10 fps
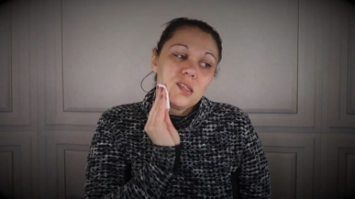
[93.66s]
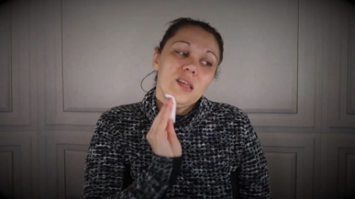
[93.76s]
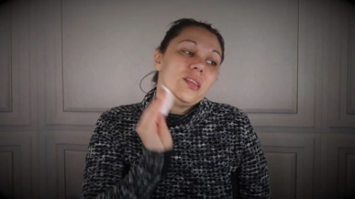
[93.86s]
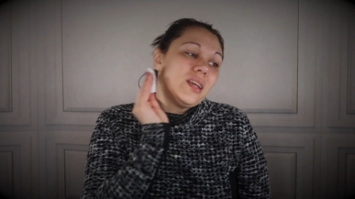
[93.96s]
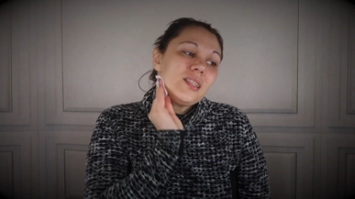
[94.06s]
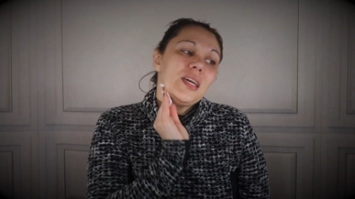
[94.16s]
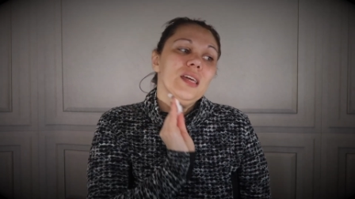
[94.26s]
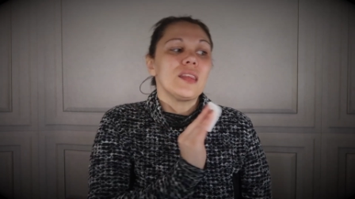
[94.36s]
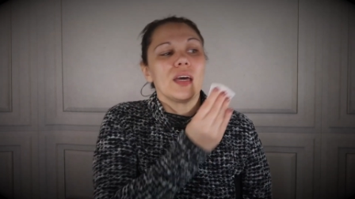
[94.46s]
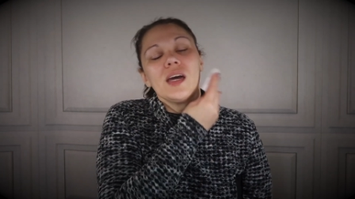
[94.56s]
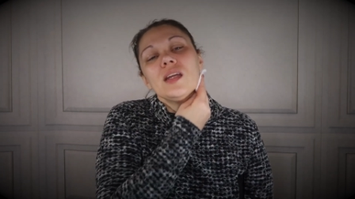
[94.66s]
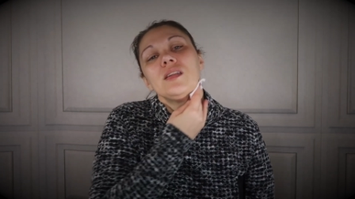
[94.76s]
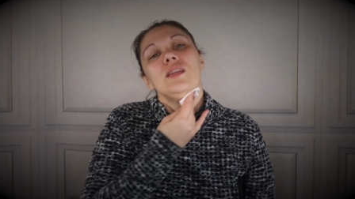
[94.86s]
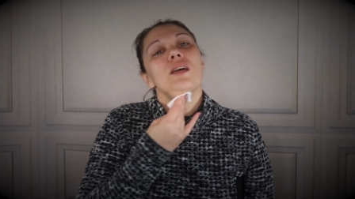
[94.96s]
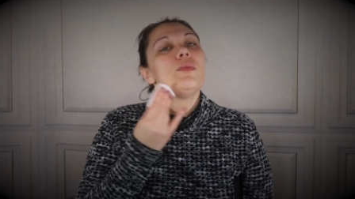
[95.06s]
And then I take
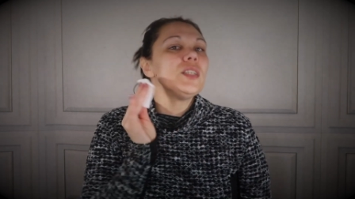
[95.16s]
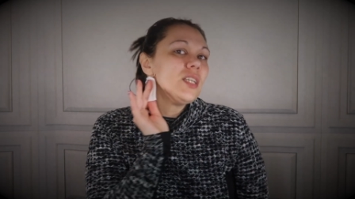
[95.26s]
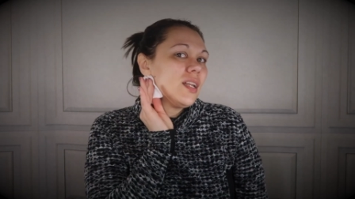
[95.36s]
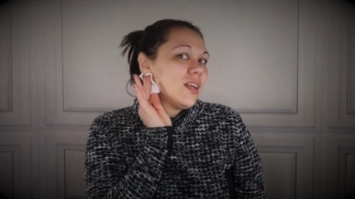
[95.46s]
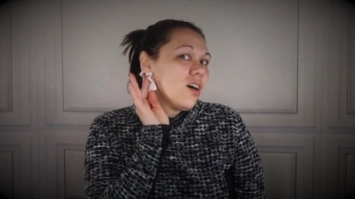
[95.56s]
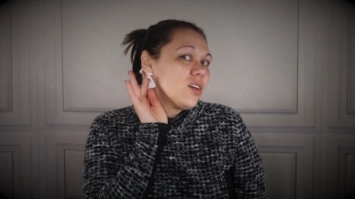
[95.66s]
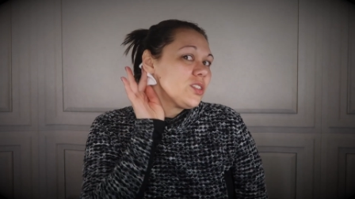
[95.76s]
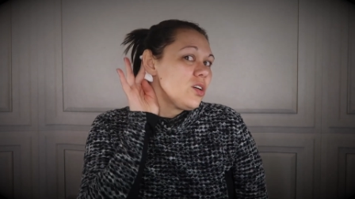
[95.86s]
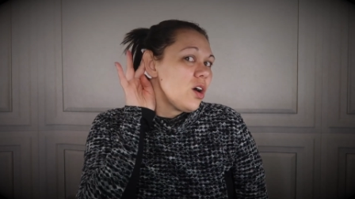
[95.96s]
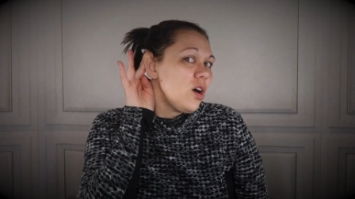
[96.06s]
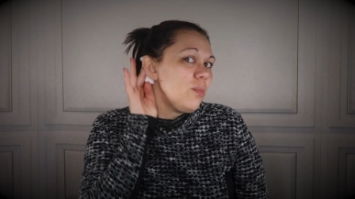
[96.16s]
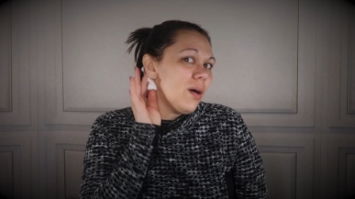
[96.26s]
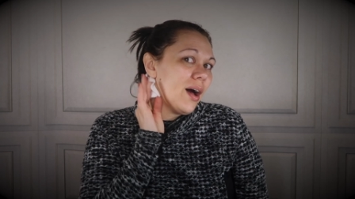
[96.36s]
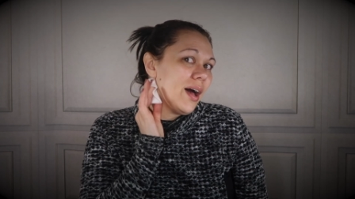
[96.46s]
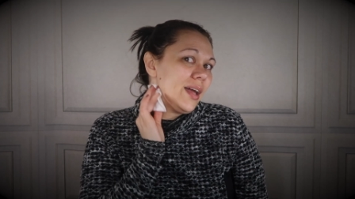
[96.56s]
that down my chin and I also go
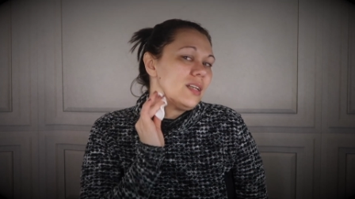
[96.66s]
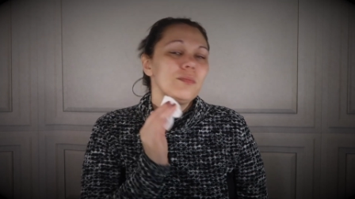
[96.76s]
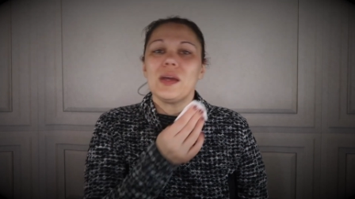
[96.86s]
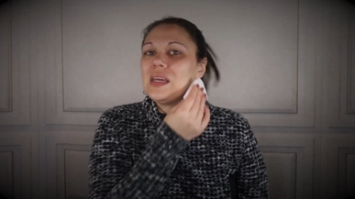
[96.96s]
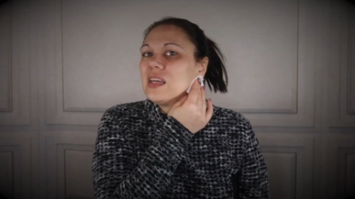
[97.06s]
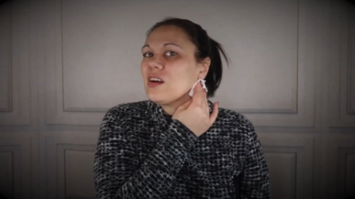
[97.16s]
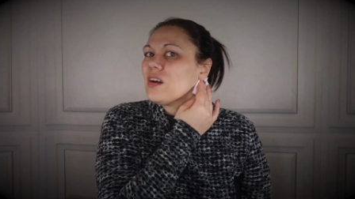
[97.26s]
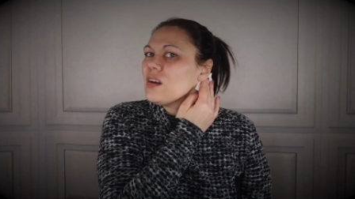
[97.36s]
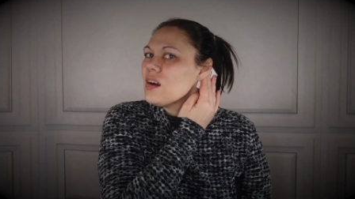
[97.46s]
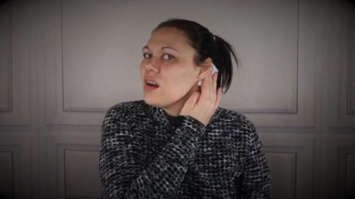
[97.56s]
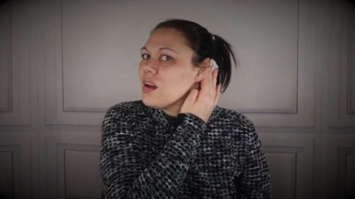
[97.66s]
behind my ear